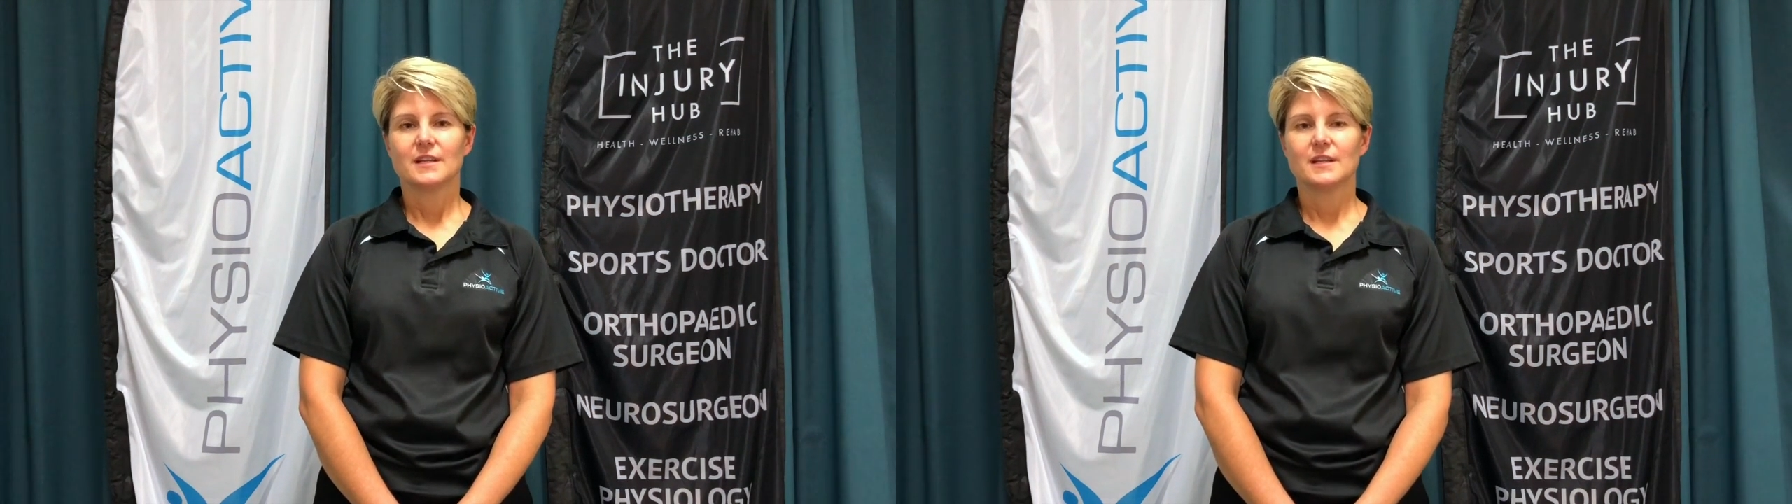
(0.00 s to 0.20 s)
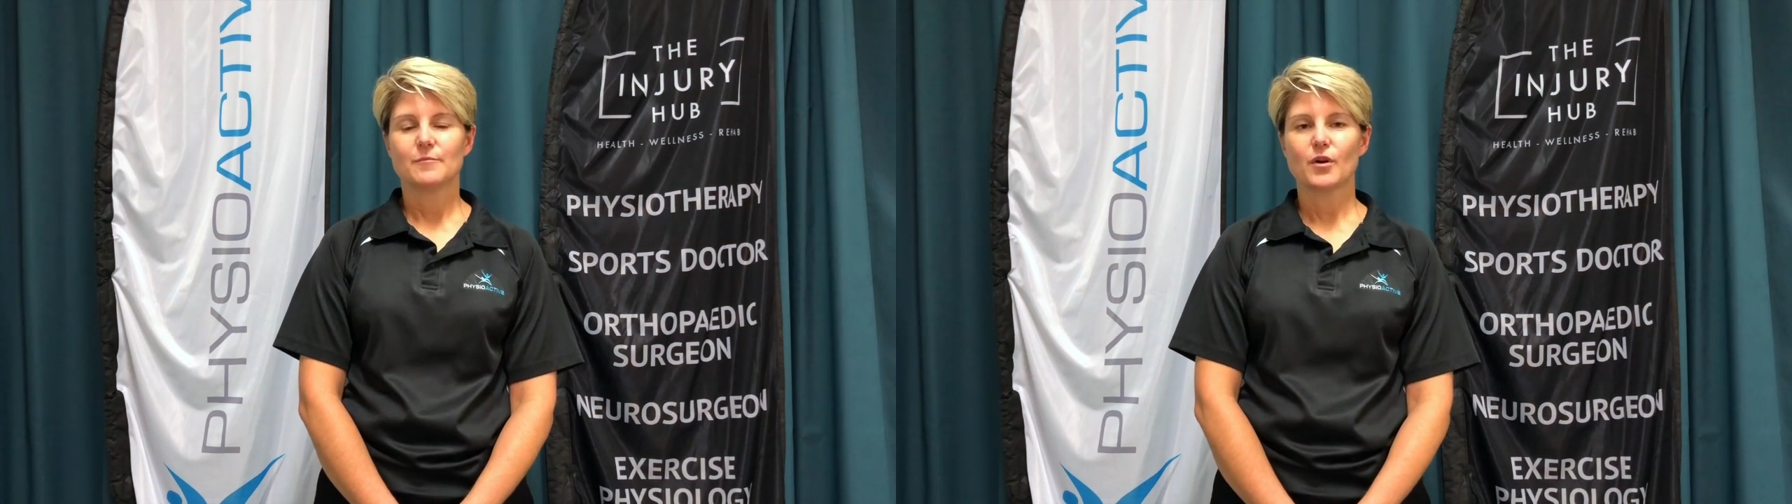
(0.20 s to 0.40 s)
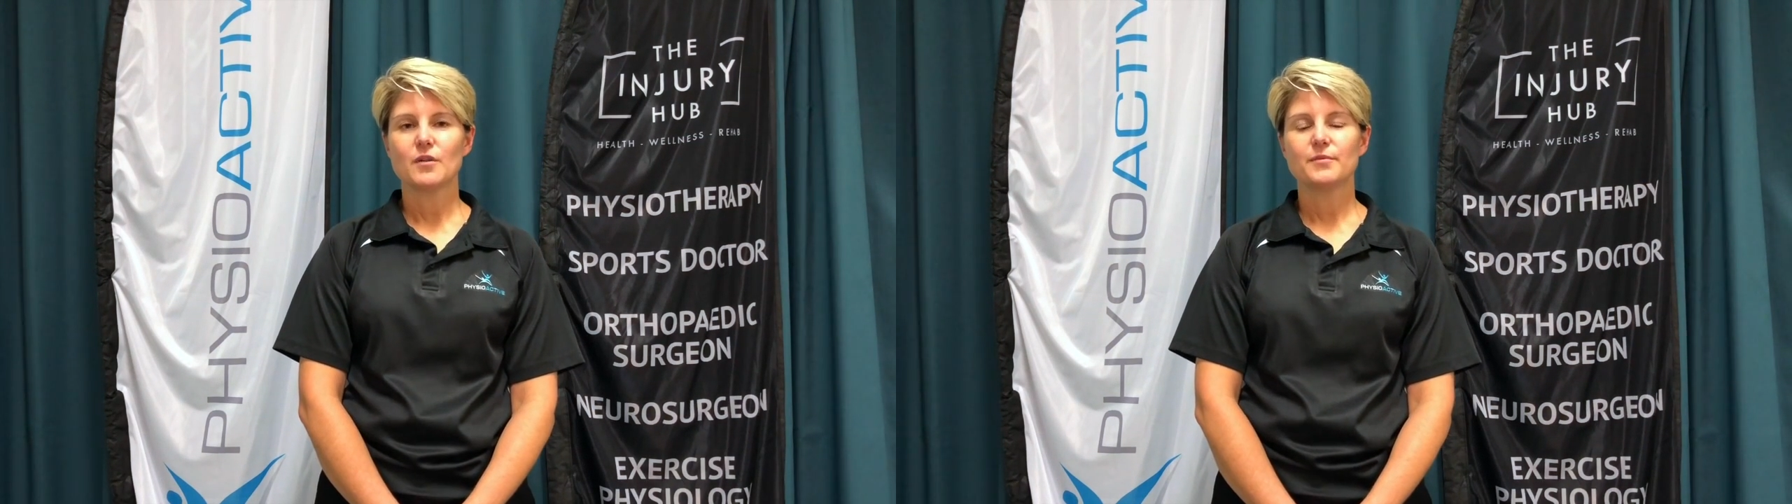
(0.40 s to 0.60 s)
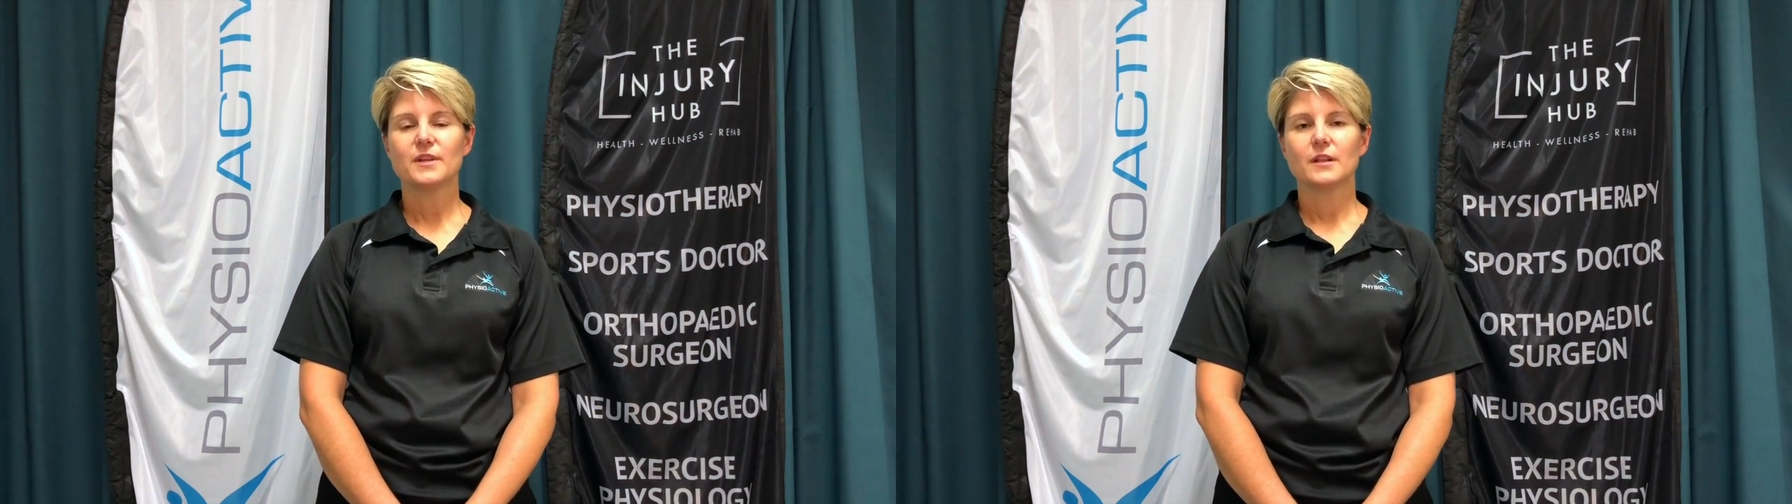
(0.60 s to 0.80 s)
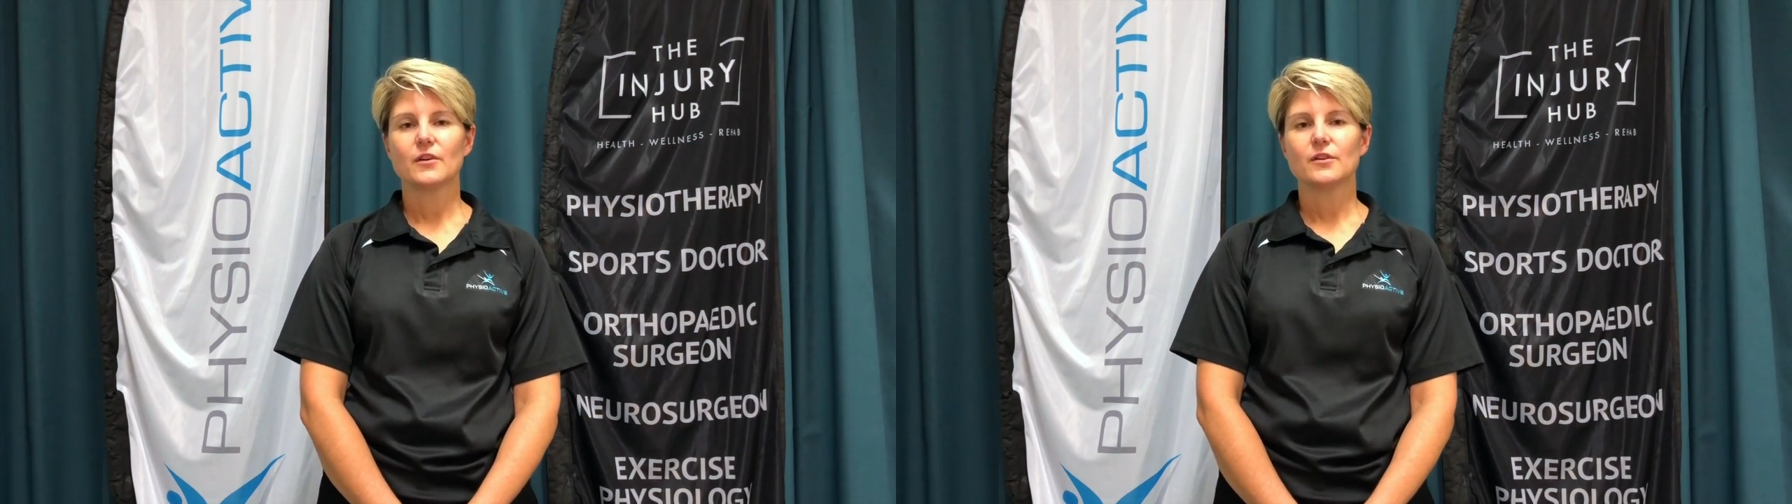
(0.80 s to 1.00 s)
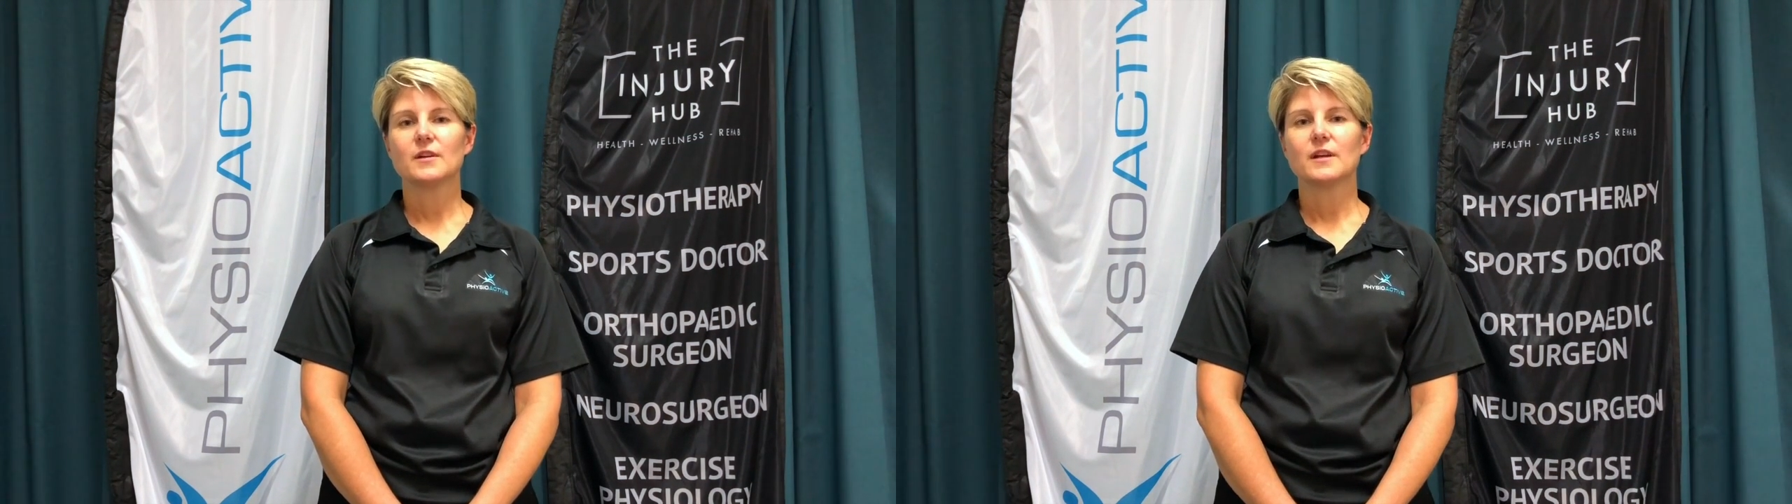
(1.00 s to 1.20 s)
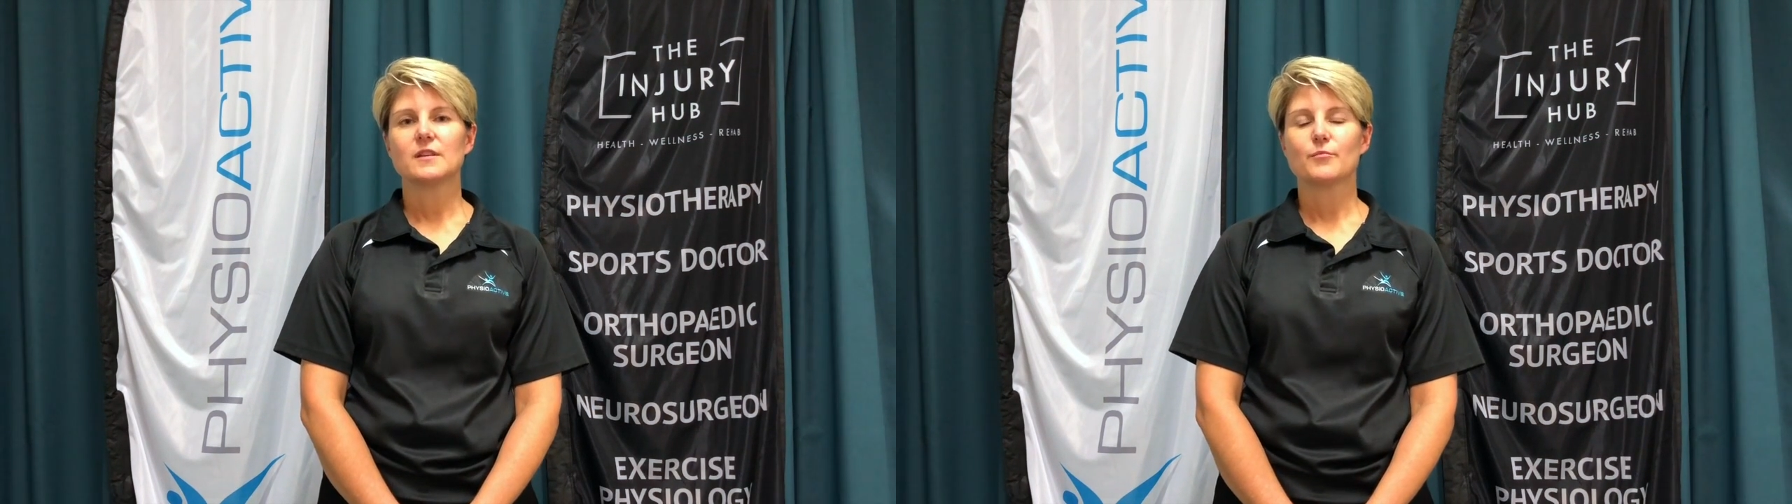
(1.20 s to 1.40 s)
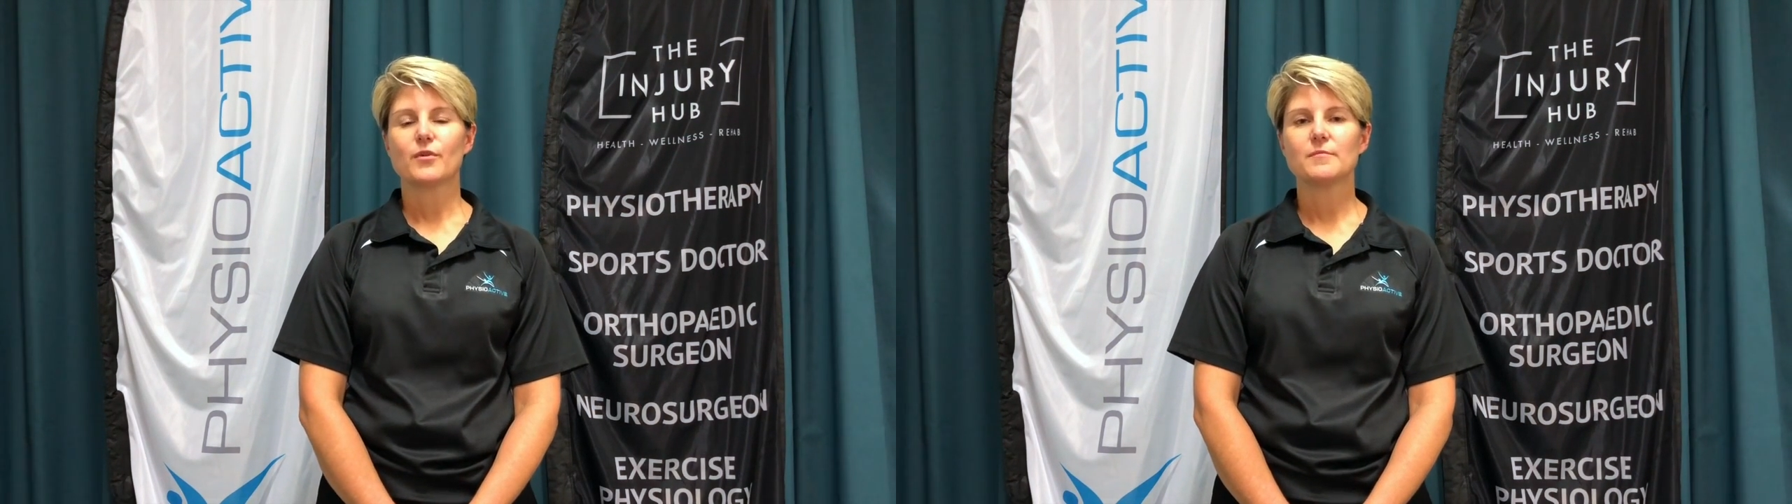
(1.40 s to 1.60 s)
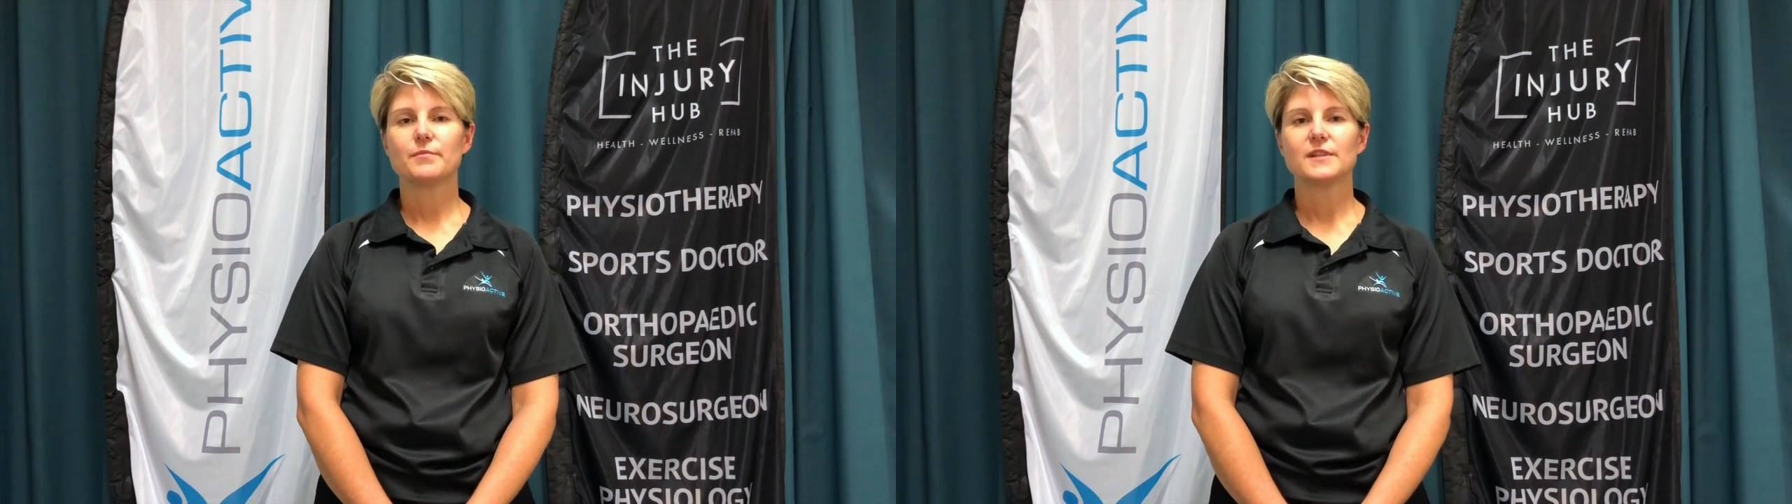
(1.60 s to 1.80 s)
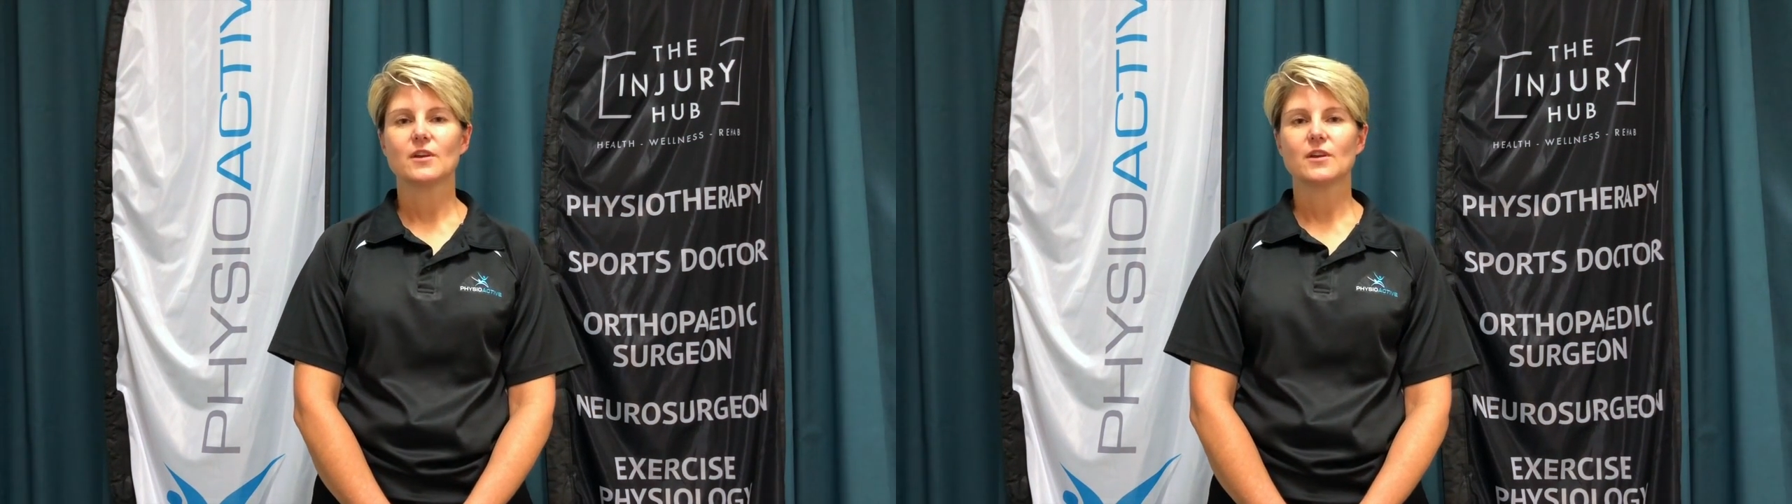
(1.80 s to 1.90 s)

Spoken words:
appropriate load at the appropriate